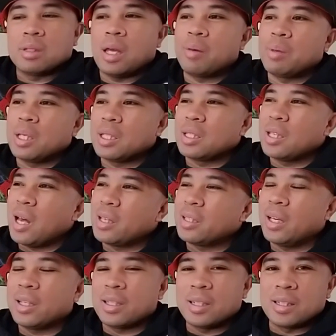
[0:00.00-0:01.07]
I mean, it's not
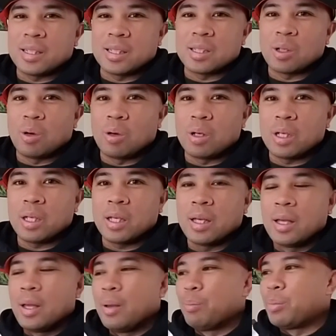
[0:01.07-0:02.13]
technically a toy,
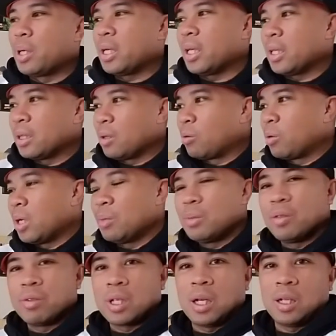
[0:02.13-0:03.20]
but in the realm
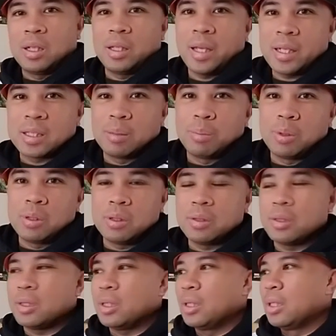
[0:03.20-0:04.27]
of
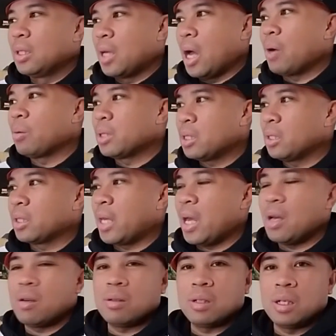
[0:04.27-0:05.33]
collectibles, I would still
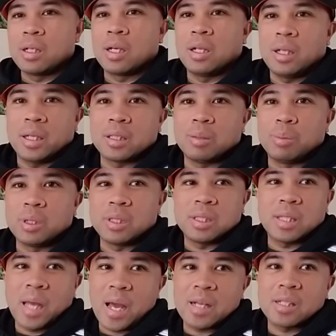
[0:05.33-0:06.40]
count a collectible
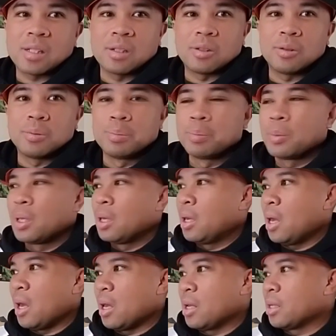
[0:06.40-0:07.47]
statue,
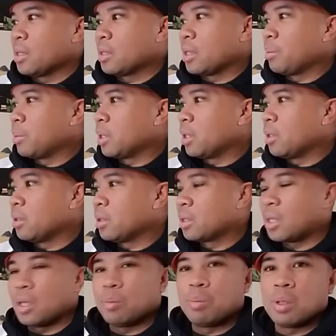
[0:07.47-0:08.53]
and some of those
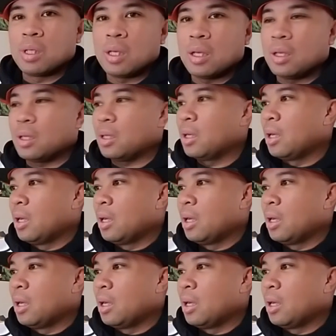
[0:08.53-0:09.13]
could be